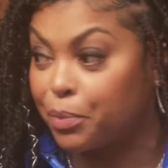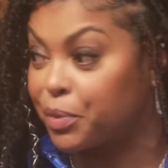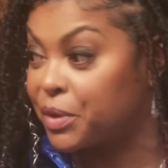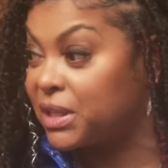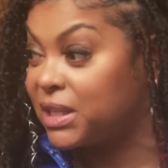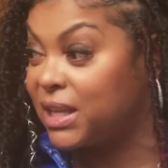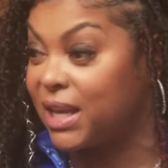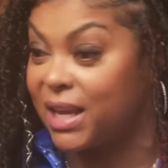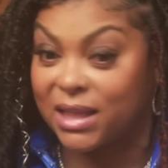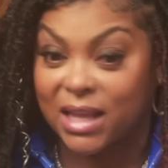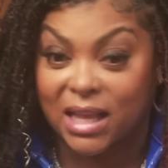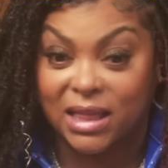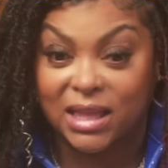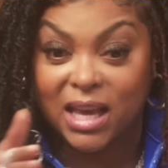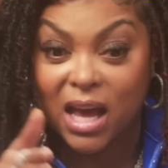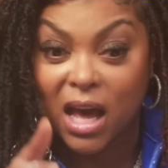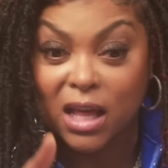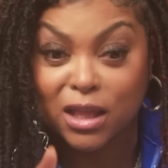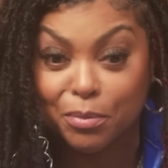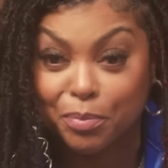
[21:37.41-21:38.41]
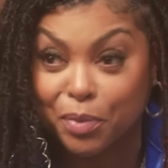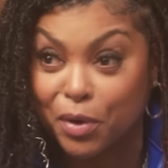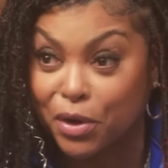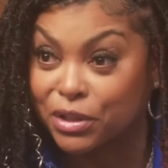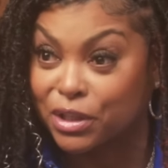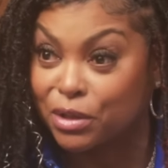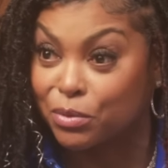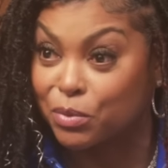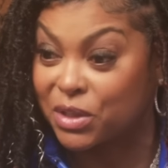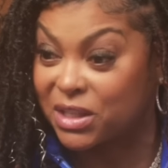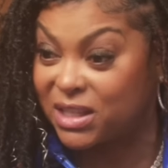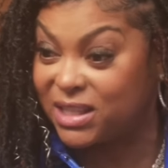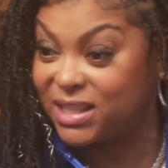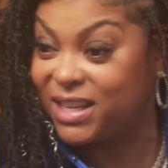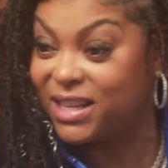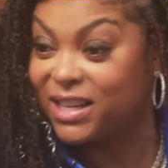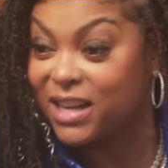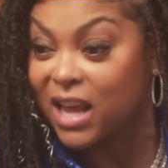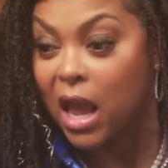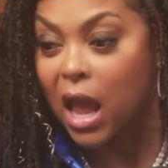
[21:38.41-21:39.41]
pretend mm. that the other person was sitting.